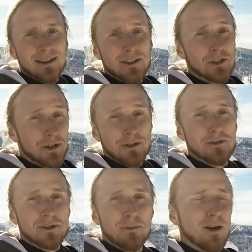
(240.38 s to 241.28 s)
you shouldn't
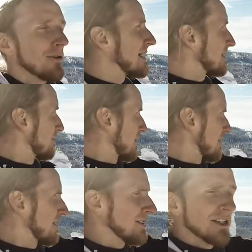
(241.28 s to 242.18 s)
use a polarizer
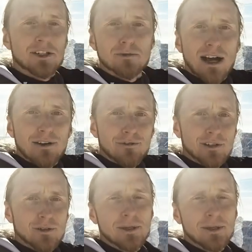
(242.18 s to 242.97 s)
with such a wide view,